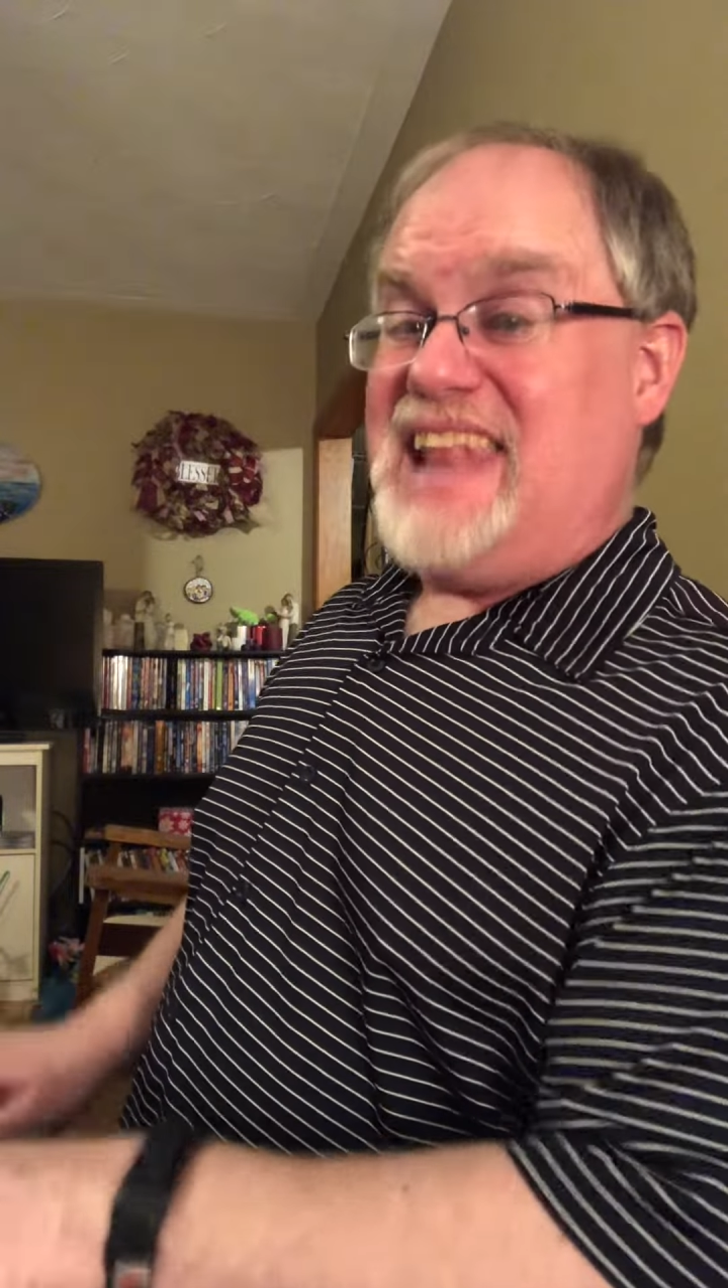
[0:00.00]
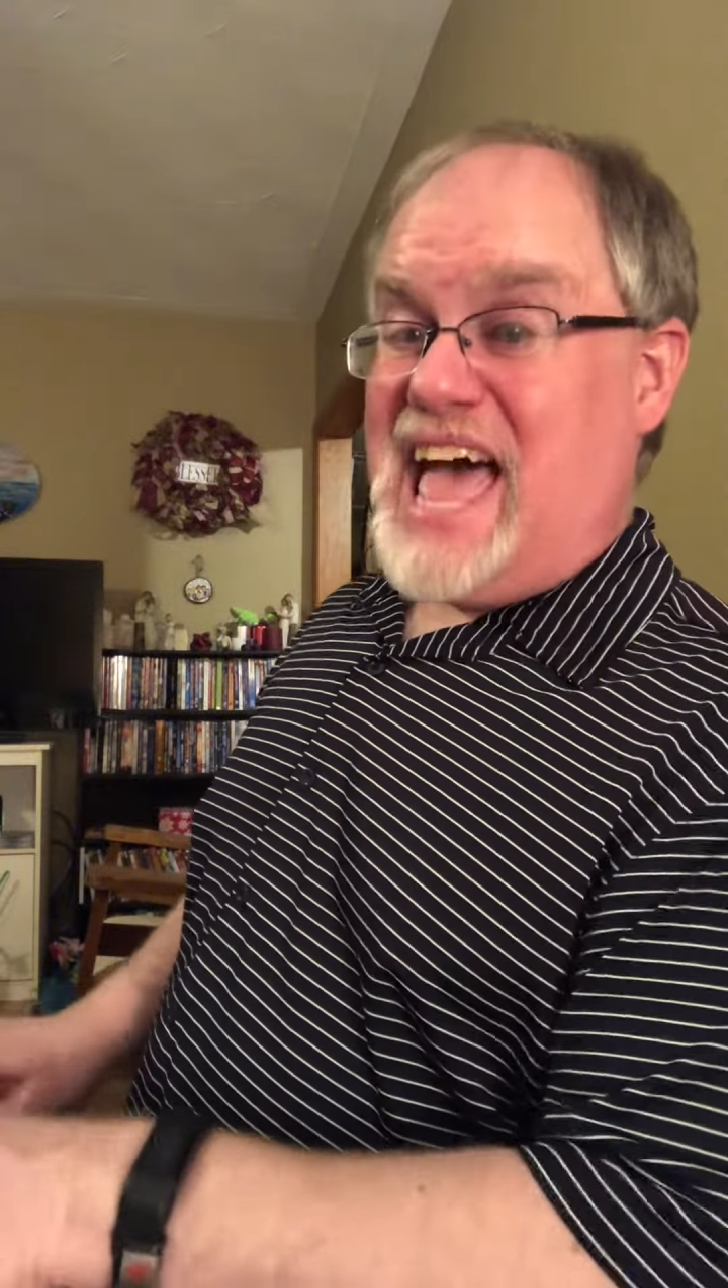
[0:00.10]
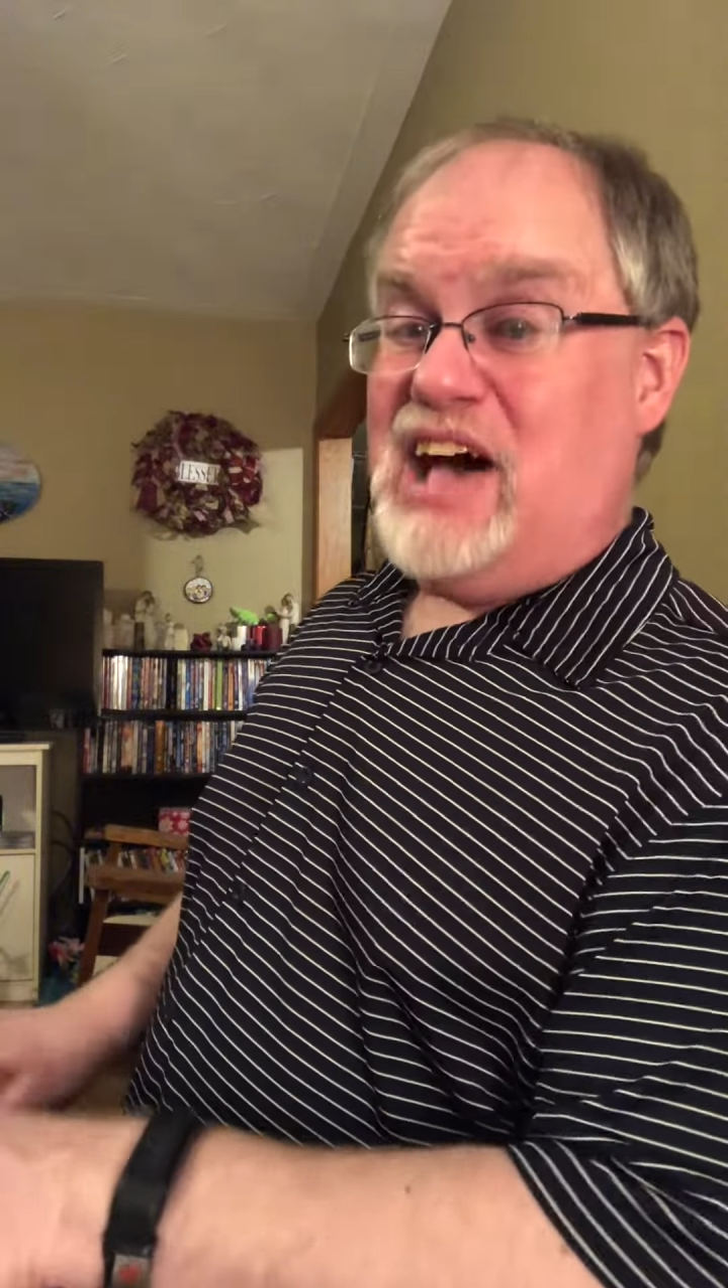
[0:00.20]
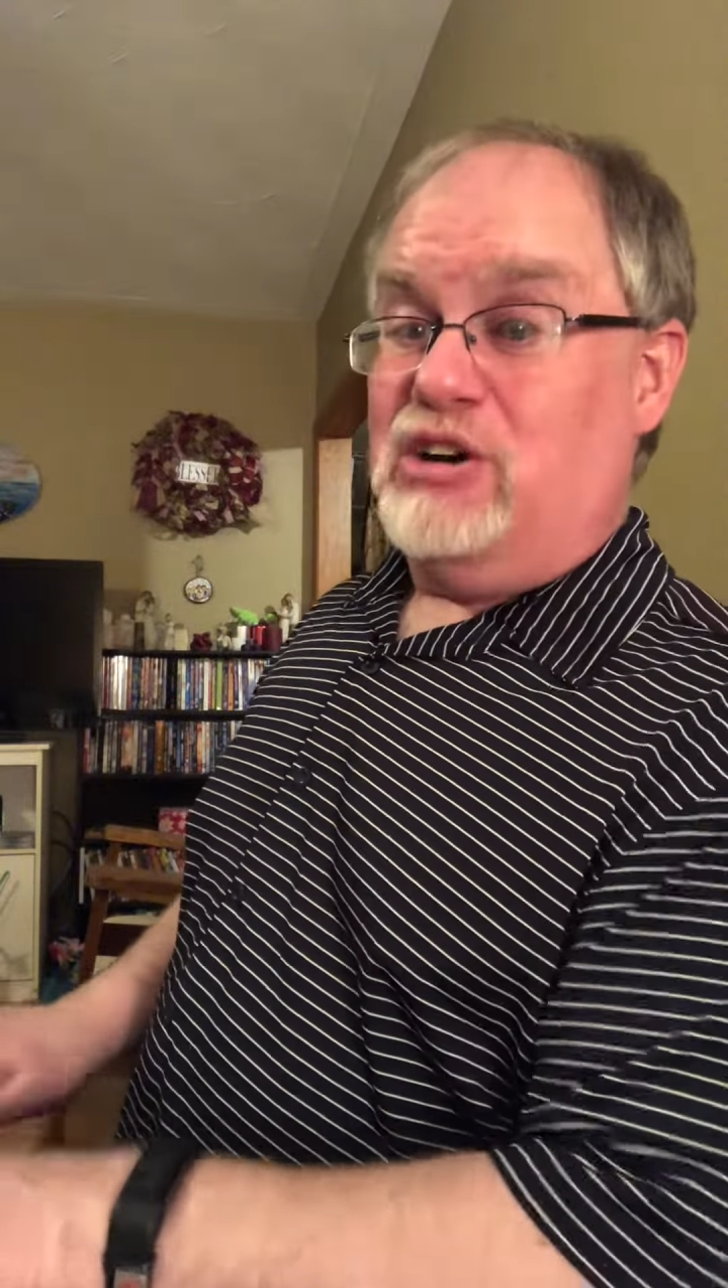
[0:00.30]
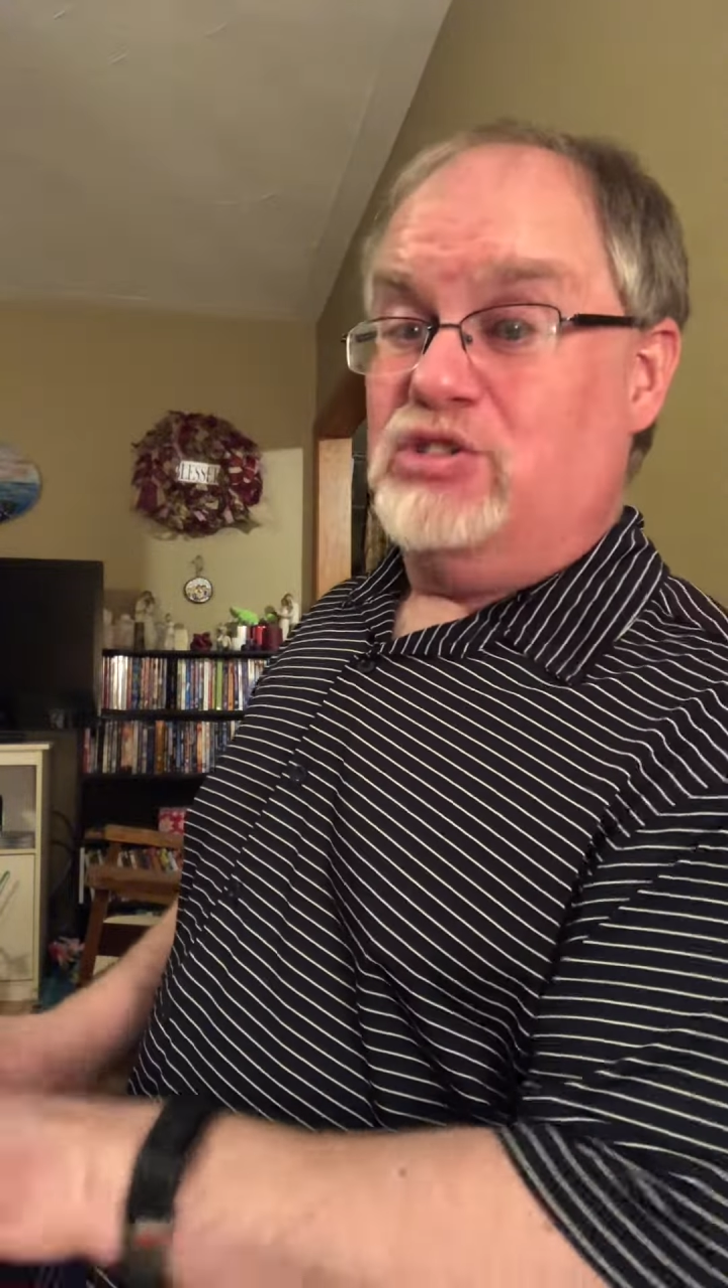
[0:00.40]

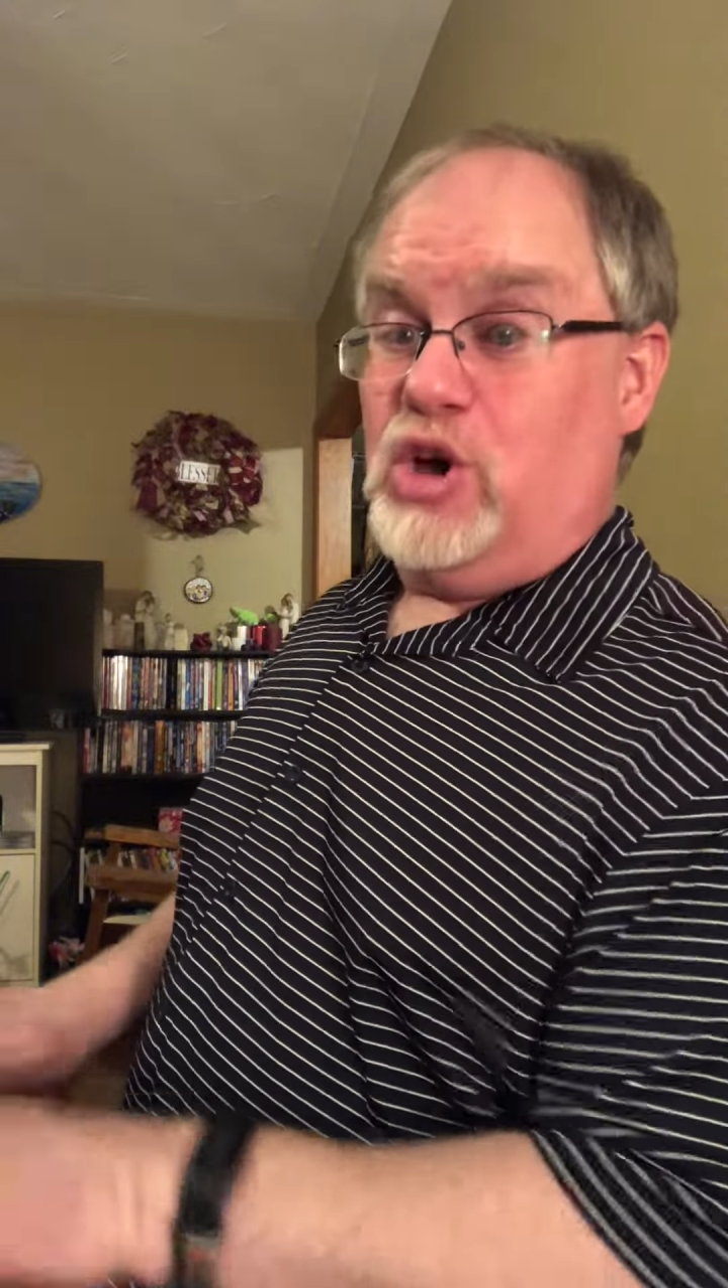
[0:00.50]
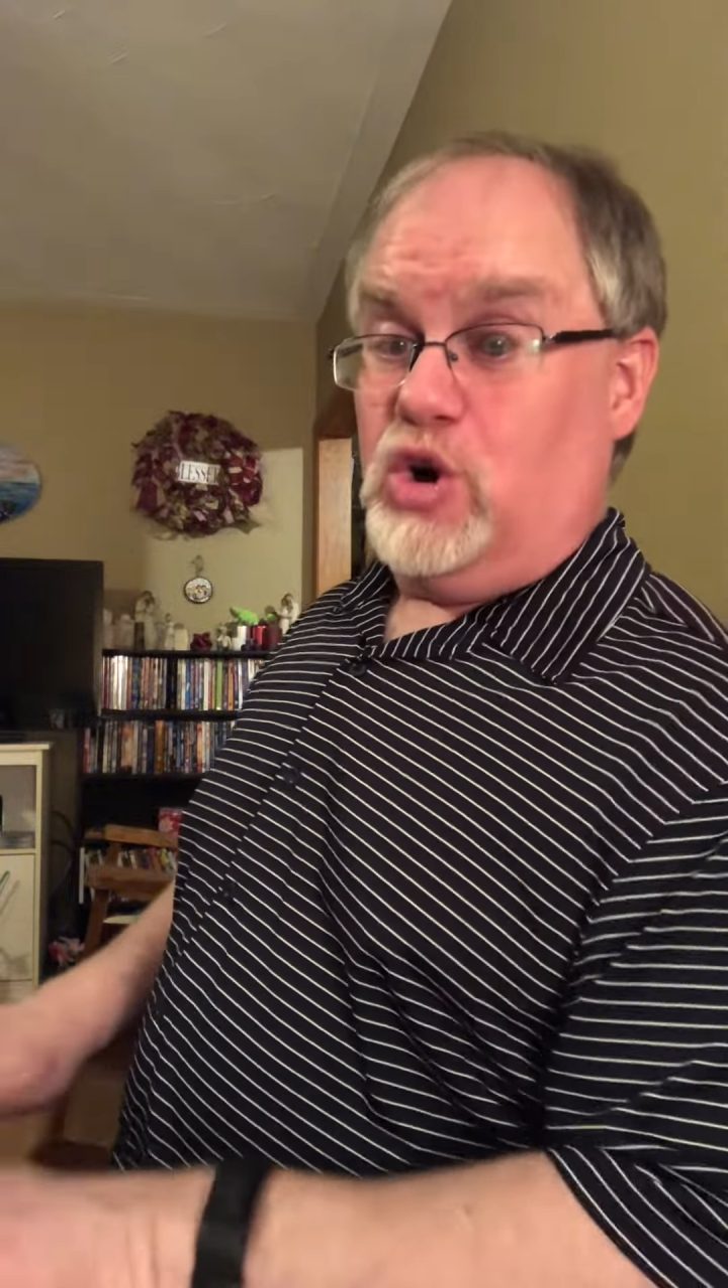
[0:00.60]
down the